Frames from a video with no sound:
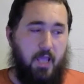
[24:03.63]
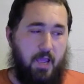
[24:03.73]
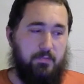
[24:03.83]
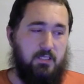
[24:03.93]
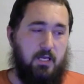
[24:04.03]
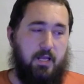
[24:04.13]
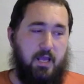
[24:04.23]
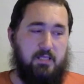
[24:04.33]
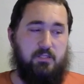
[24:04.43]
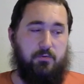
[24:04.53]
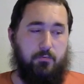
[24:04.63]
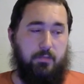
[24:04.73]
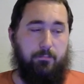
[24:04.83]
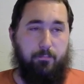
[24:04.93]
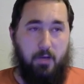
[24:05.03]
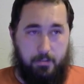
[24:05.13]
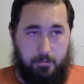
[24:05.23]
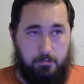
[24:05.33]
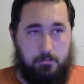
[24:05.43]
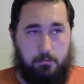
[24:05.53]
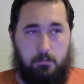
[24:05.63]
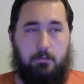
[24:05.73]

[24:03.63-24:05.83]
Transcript: Amazon S3 bucket.